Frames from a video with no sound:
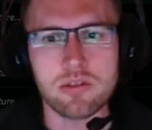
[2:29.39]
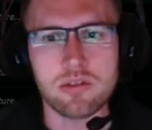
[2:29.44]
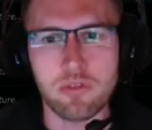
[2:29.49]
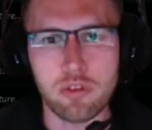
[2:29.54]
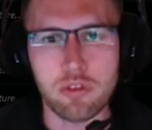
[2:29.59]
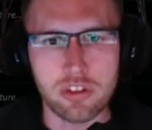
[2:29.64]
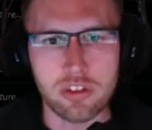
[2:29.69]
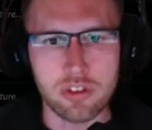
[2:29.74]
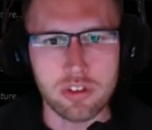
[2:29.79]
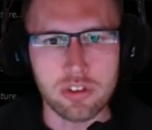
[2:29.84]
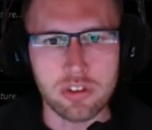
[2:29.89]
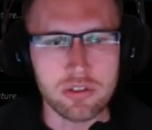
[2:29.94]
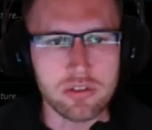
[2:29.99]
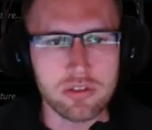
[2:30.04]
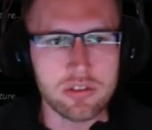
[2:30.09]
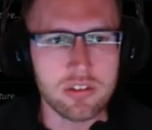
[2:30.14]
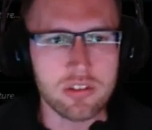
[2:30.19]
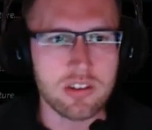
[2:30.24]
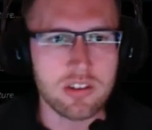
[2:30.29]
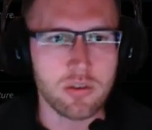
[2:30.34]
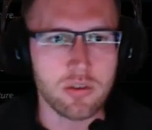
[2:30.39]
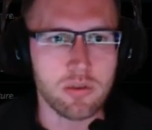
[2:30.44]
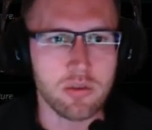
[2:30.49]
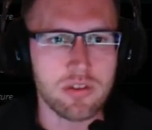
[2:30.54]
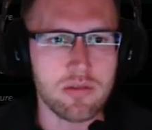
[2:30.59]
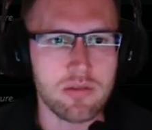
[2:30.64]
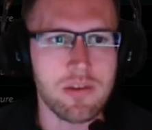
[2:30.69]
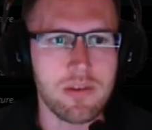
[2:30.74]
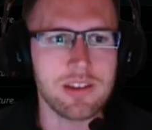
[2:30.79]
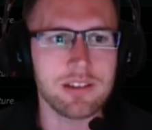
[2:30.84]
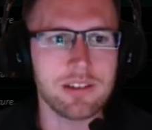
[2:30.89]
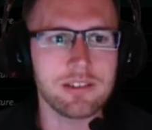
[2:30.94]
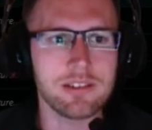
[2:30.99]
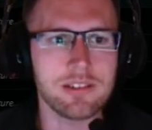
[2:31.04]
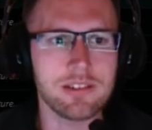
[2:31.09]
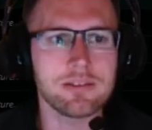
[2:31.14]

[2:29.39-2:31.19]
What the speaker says: 42 is on its way.